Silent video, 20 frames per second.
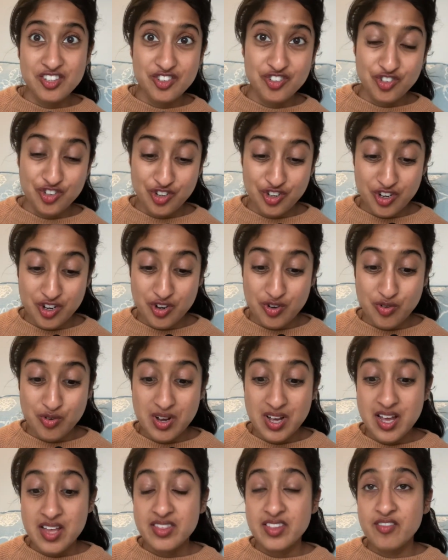true,
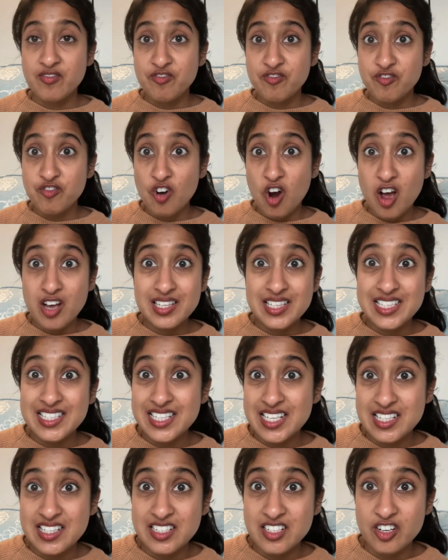then Frost's
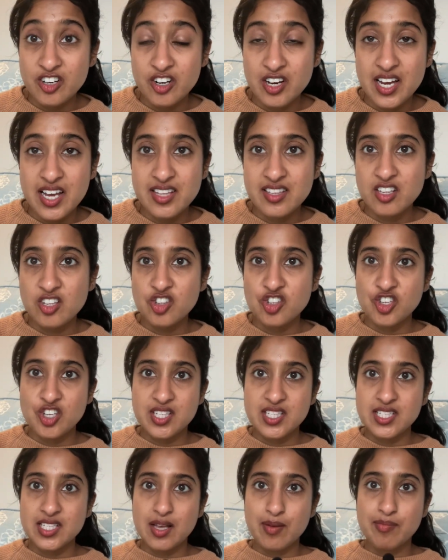sister isn't
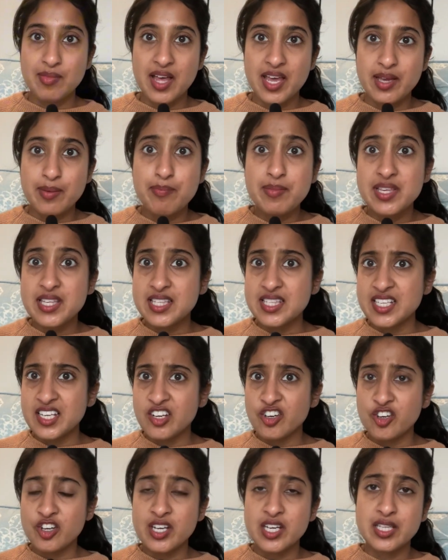just some
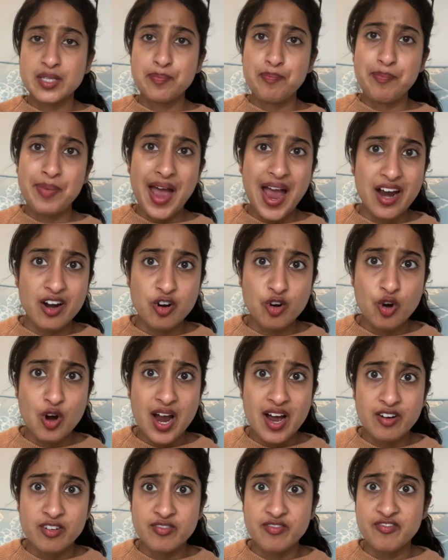mysterious
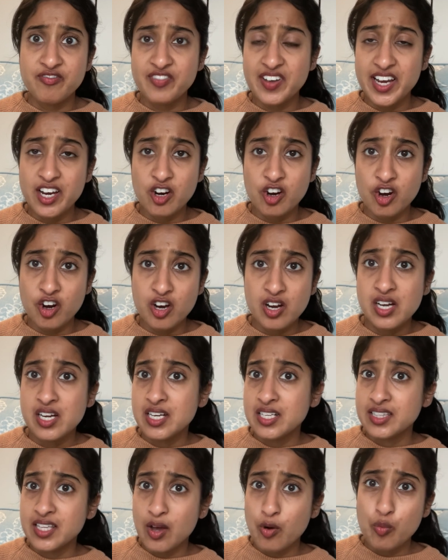background figure
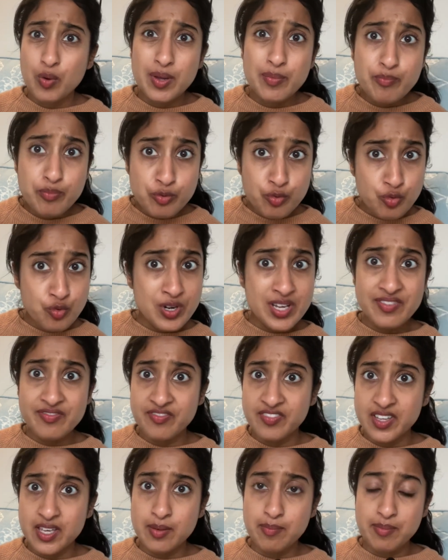that we
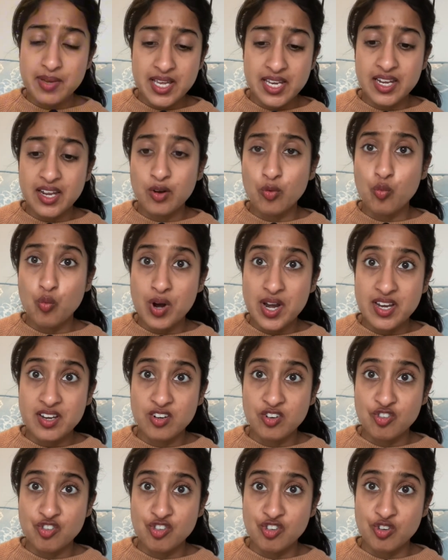briefly meet in Wind and
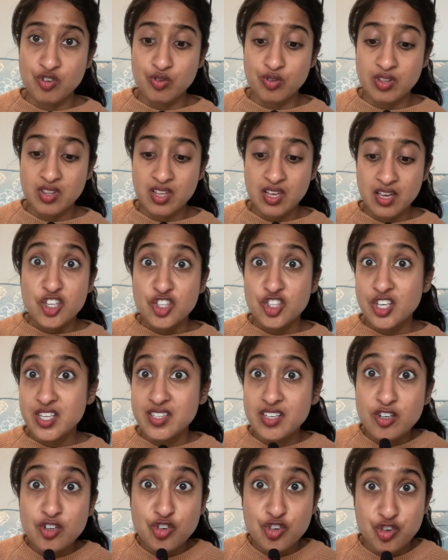Truth. She's
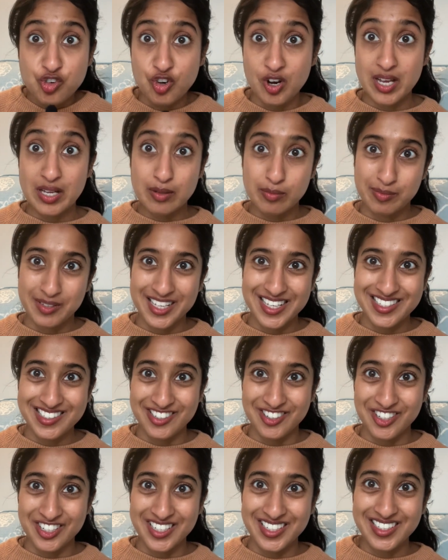a
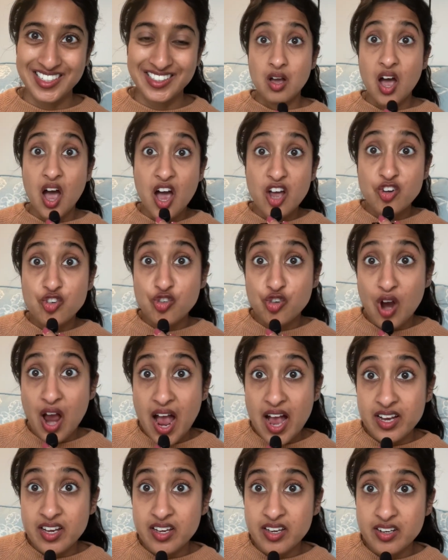trailblazer, a
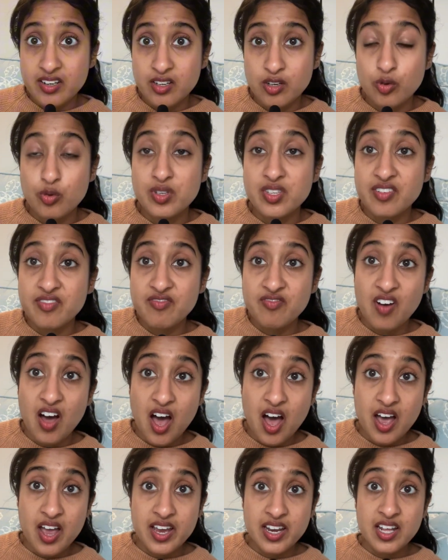dragon who
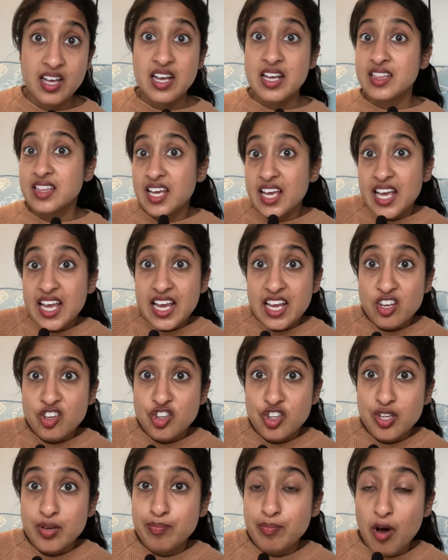defied the
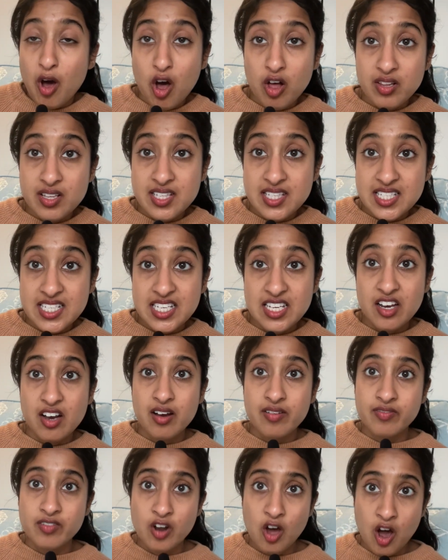ancient policy
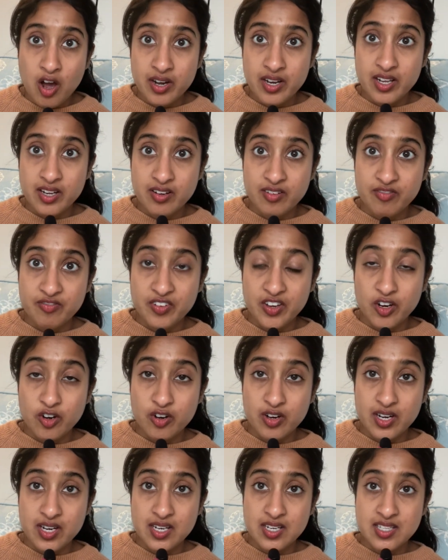of
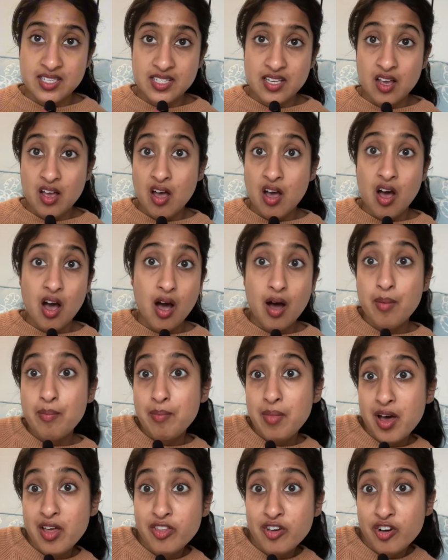non-interference, a
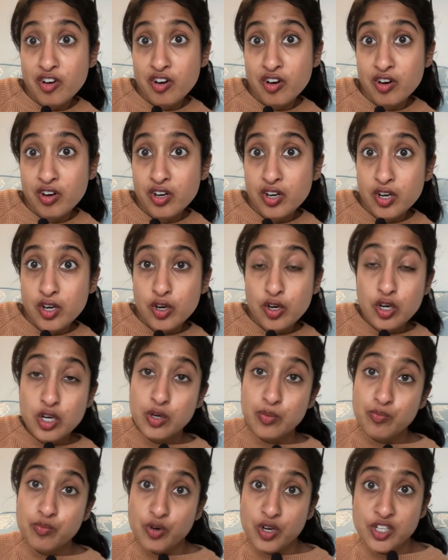mother who
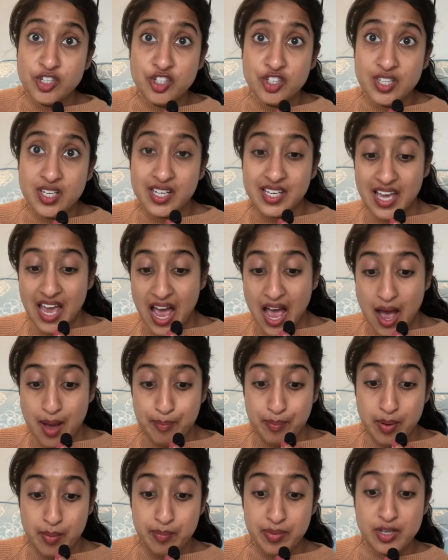bridged the
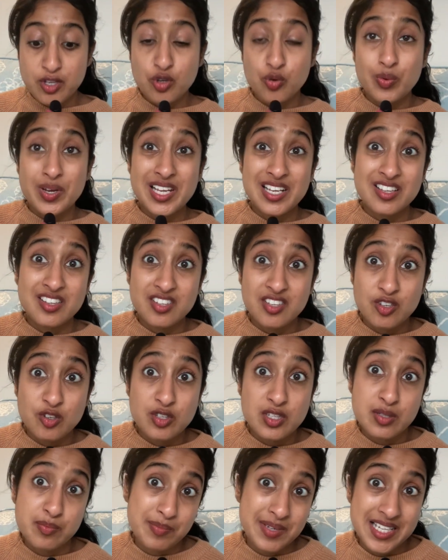gap between two
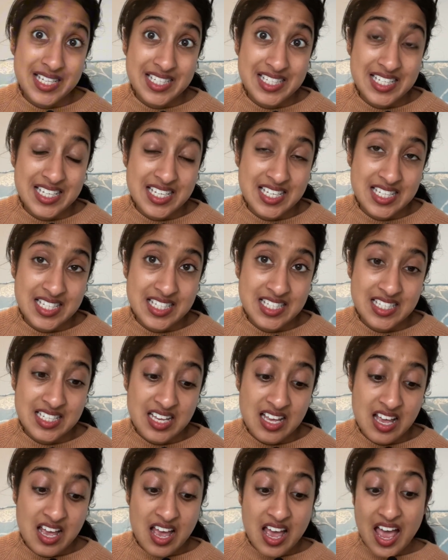species,
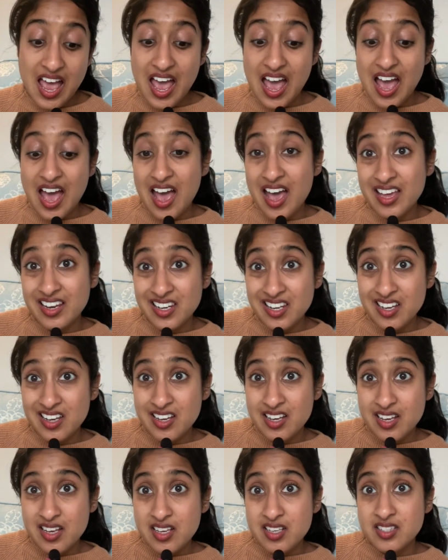and
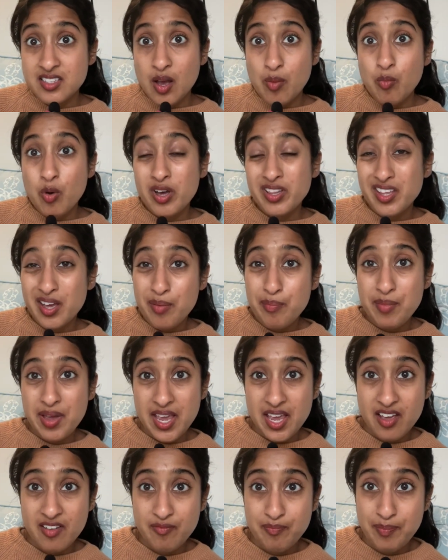someone that may
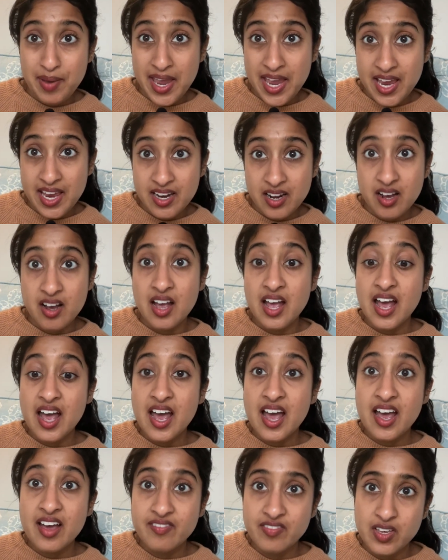have paid a
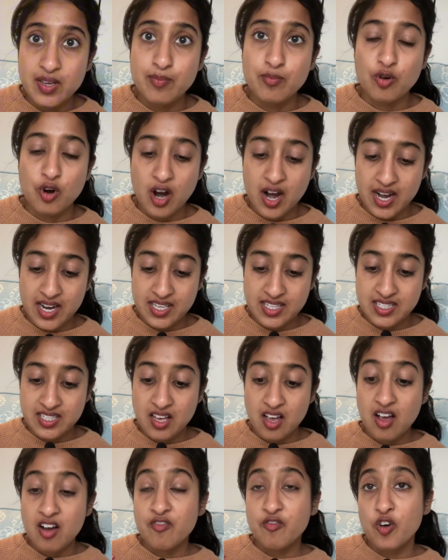heavy price
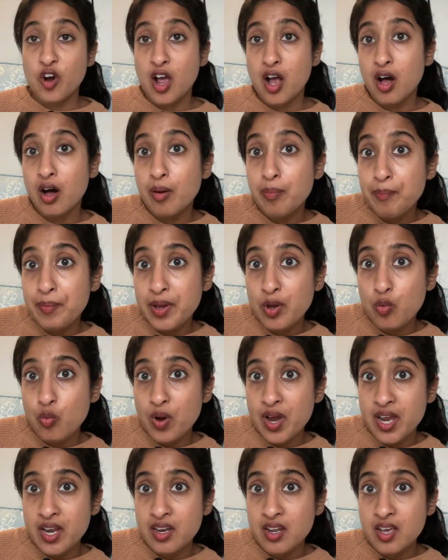for helping
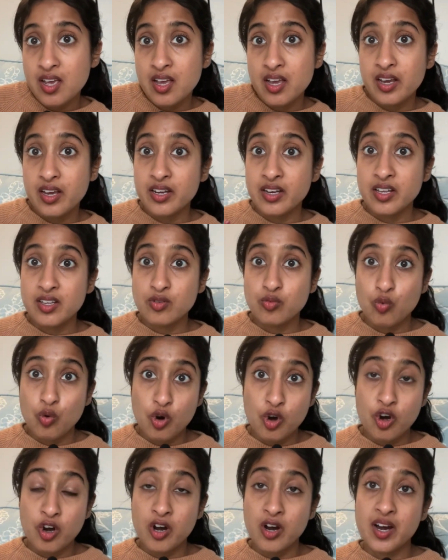Wit in his
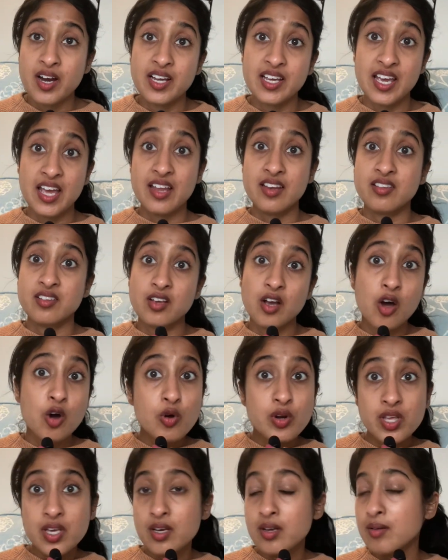war against
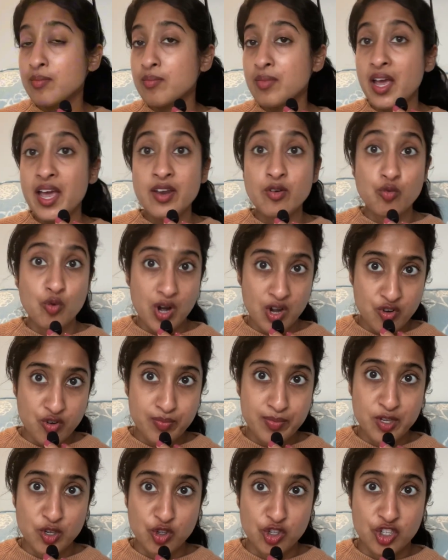Odium and
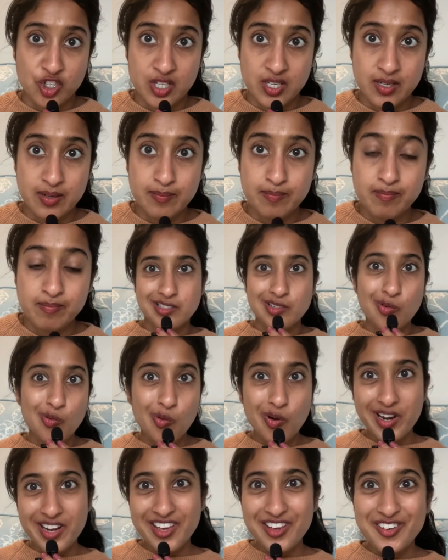Retribution. So
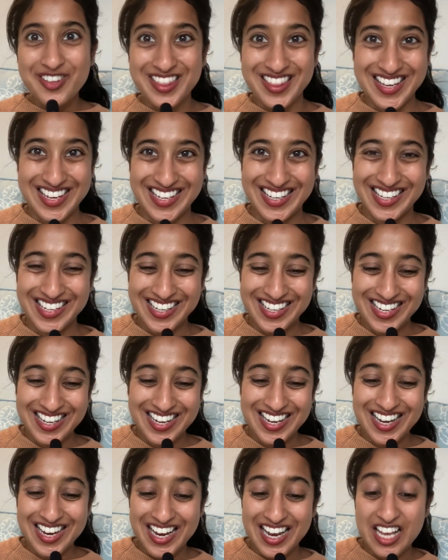what do you think?
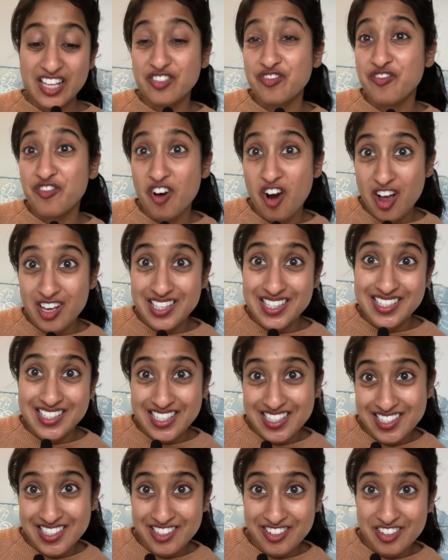Is Frost's
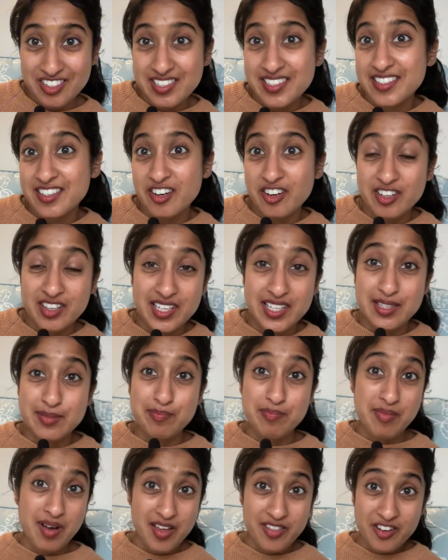sister Starling's
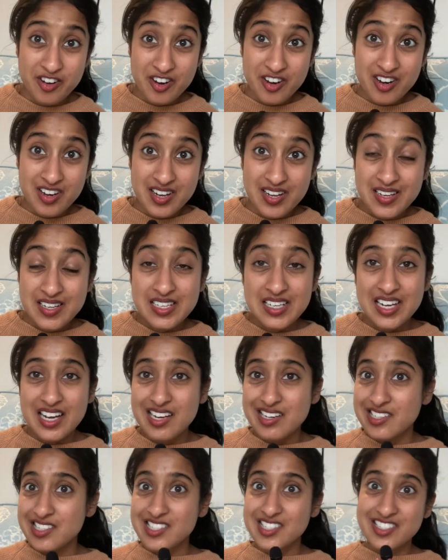mother?
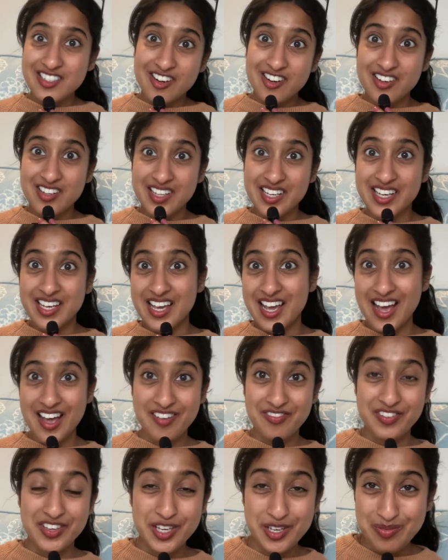And is Starling
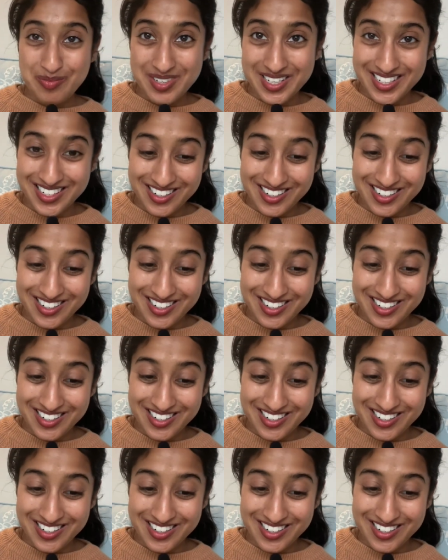half human